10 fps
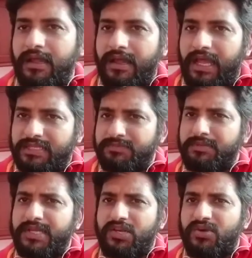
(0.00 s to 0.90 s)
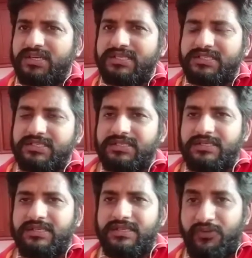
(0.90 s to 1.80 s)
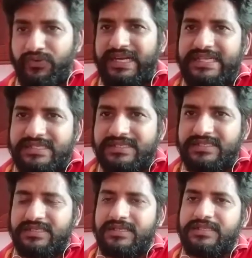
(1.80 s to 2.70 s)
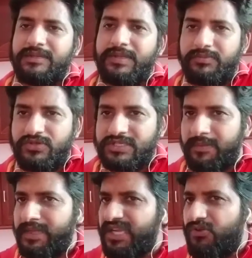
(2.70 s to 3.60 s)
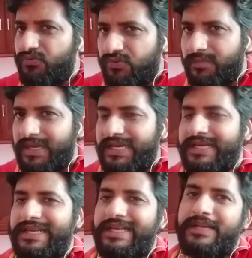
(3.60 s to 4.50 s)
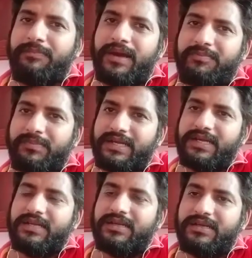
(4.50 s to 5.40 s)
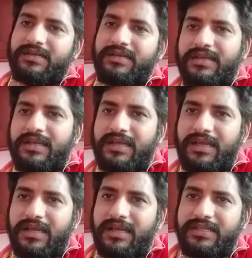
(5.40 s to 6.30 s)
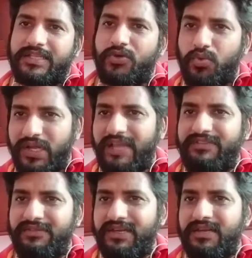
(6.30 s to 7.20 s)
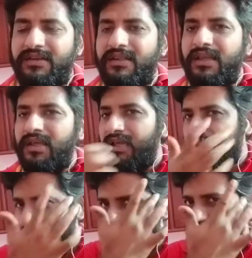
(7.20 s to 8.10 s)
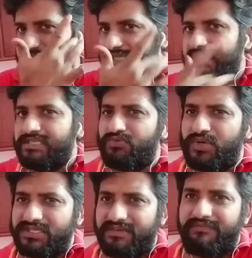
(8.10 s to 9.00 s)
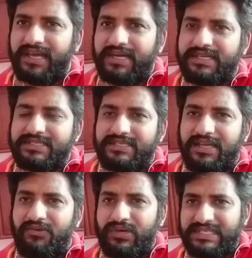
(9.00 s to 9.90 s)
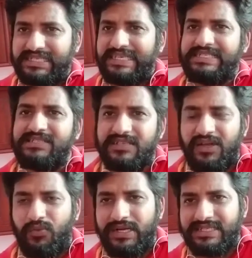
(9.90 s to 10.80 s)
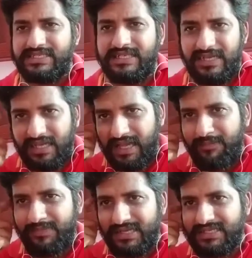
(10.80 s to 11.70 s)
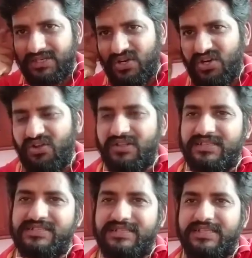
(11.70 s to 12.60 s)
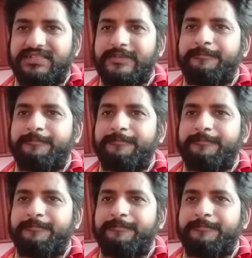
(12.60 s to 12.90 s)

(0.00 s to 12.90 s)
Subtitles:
As per my knowledge, nowadays the people's coming out from electrical department, they don't have even the basic things. What is the Faraday's law? What is Lenz's law? What is Ampere's law? And all these things.